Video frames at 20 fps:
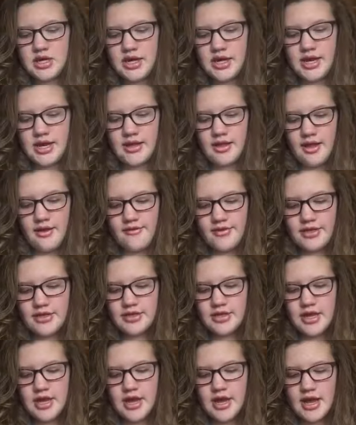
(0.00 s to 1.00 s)
And I love it.
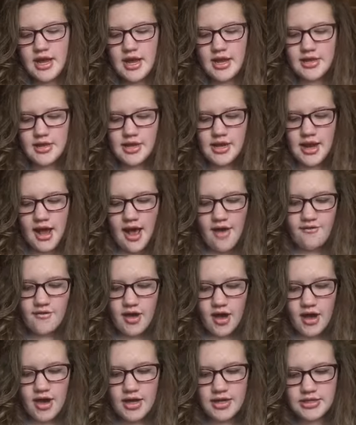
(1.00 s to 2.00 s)
And then I've
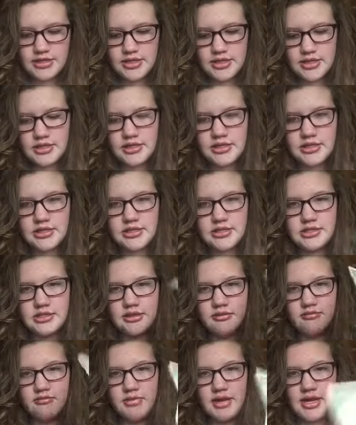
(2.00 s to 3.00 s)
got
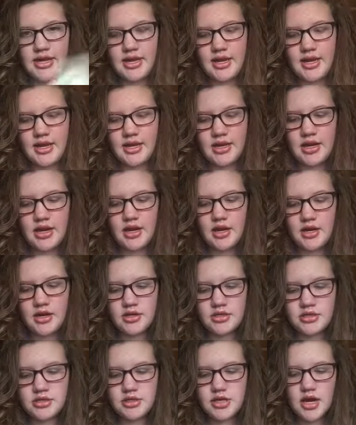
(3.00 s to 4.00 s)
some money in
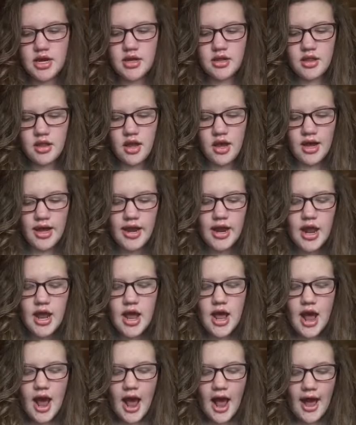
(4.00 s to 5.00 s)
here. Not a lot.
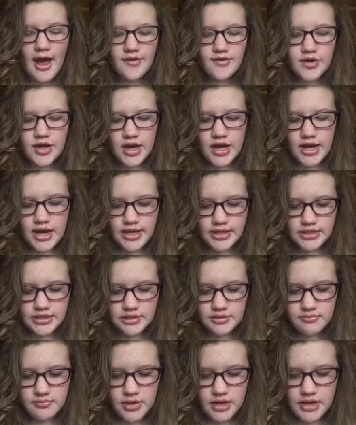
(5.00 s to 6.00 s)
I've got
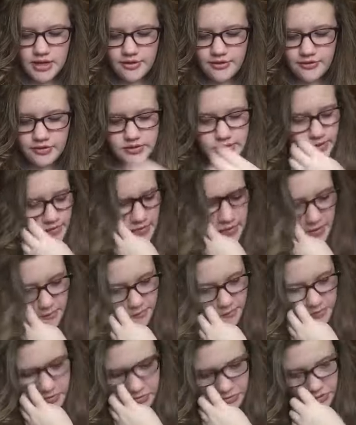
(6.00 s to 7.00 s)
money for saving
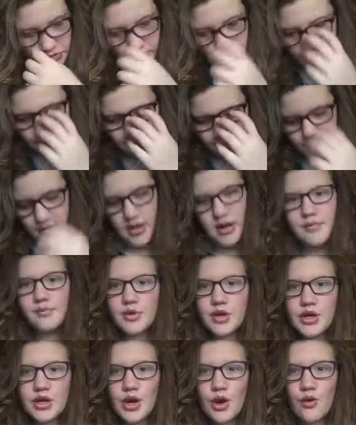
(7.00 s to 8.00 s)
up for a trip that
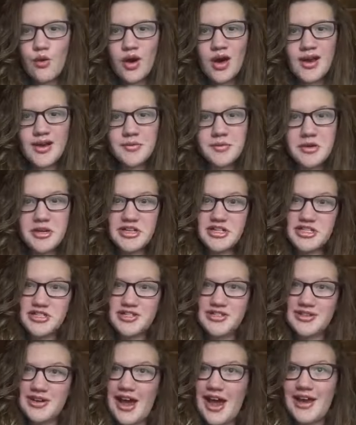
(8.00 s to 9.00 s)
I'm going to go on,
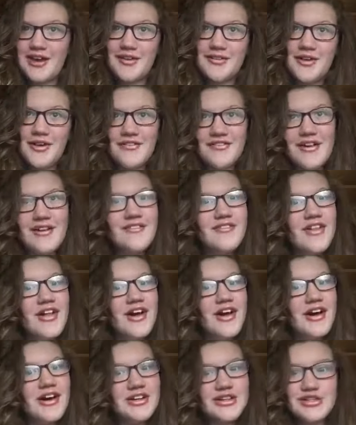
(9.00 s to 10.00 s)
which I don't know if I'll
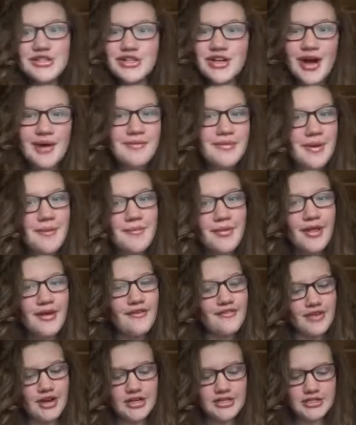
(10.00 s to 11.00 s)
vlog. Comment down
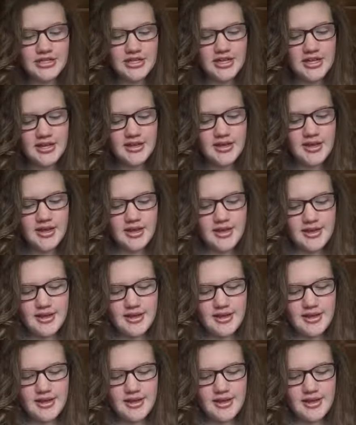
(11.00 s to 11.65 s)
below if I should.